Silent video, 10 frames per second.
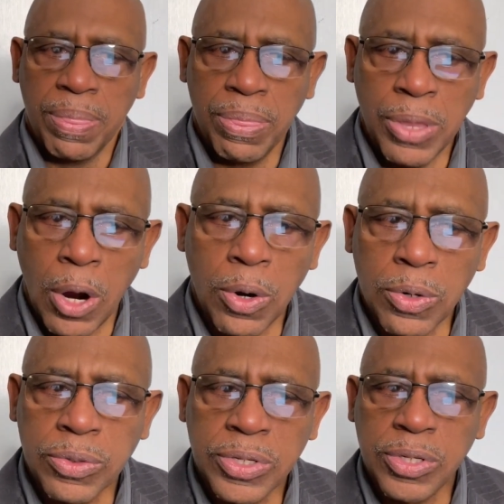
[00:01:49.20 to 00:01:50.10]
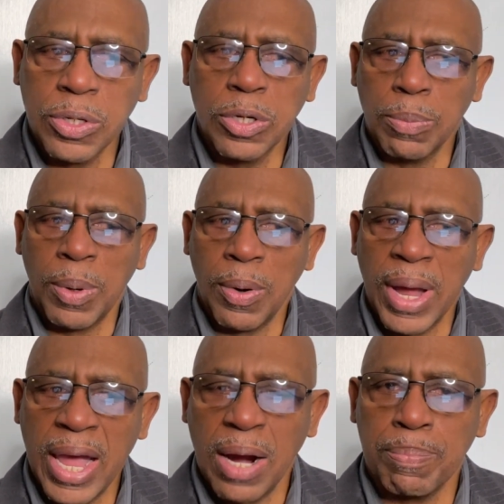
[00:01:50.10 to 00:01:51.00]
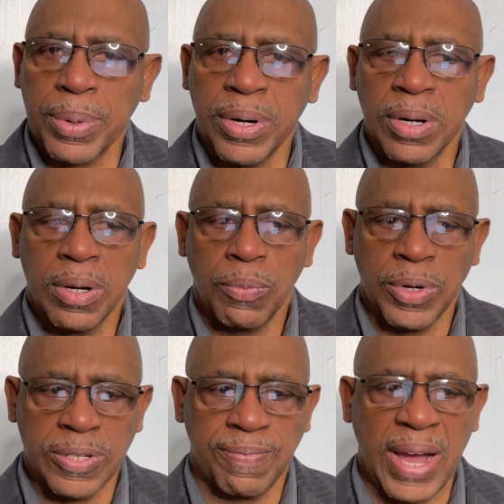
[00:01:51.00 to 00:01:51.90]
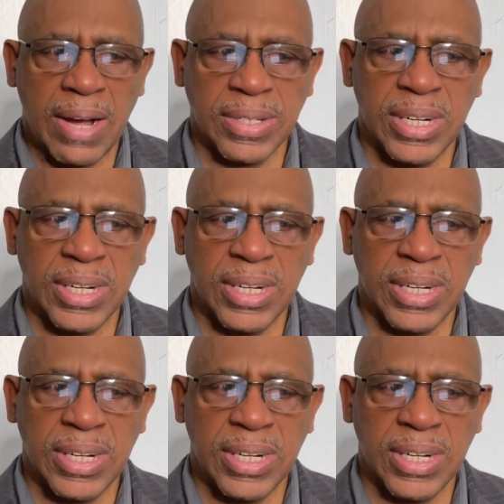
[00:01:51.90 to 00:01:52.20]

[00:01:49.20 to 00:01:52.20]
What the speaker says: no suitable helper was found.